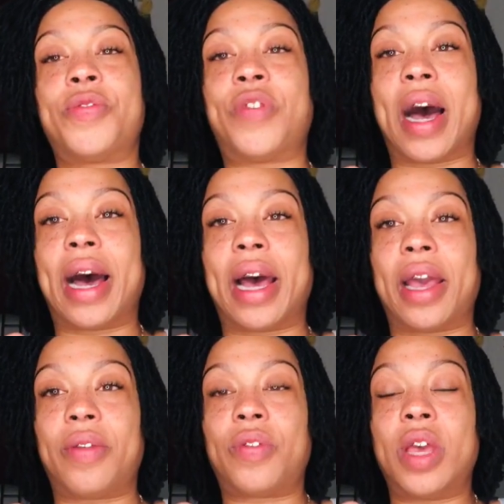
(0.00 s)

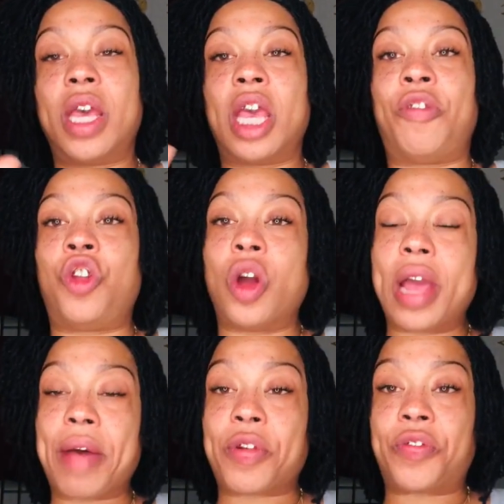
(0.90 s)
5, if you
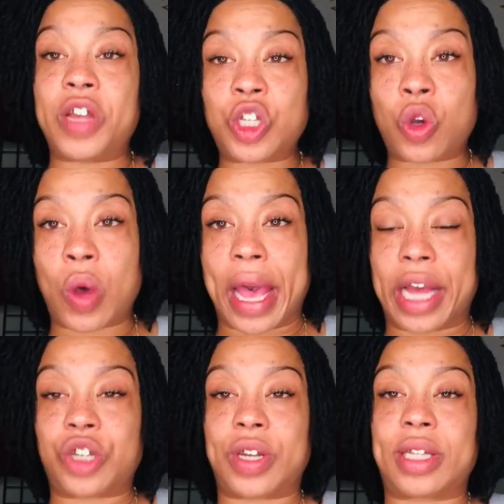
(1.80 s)
don't have a physical
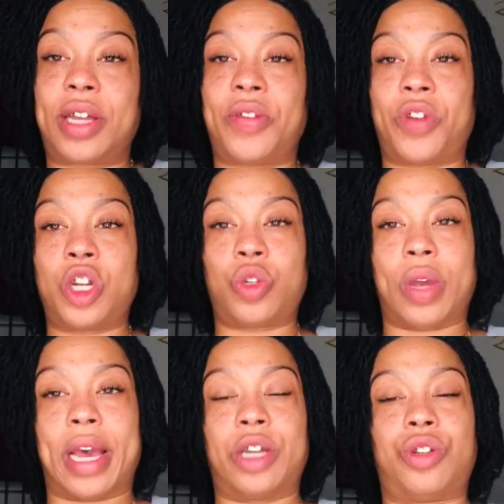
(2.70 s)
address, get a virtual
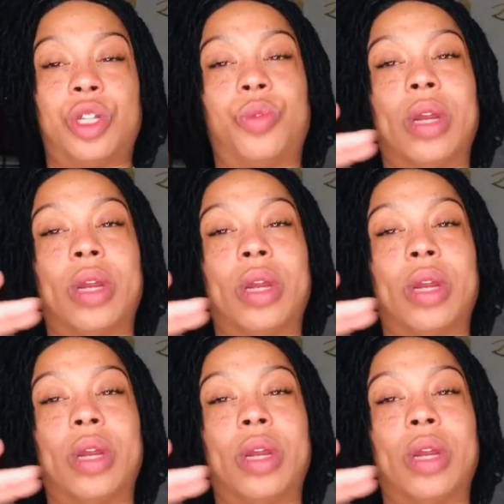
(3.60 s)
address.